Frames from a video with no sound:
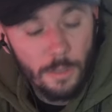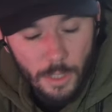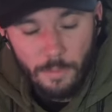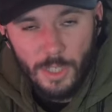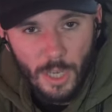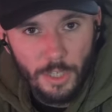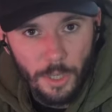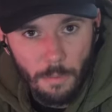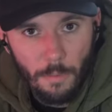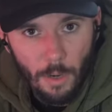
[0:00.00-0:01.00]
some
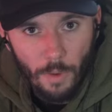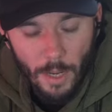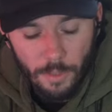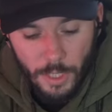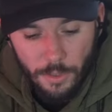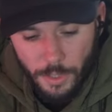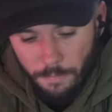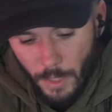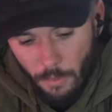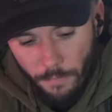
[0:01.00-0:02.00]
discussion around
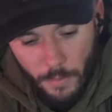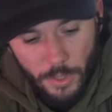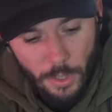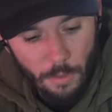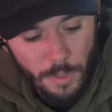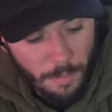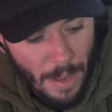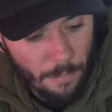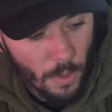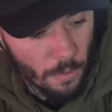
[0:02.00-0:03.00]
Kherson. I want to first start with the
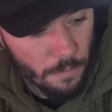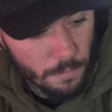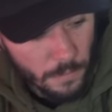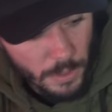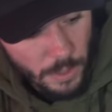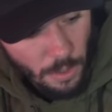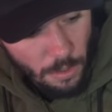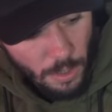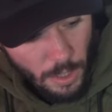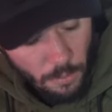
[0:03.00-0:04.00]
map, though. Let's
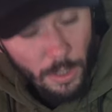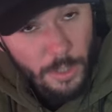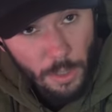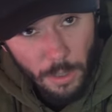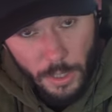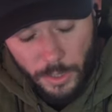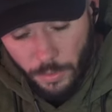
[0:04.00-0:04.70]
start. Uh, we're going to start in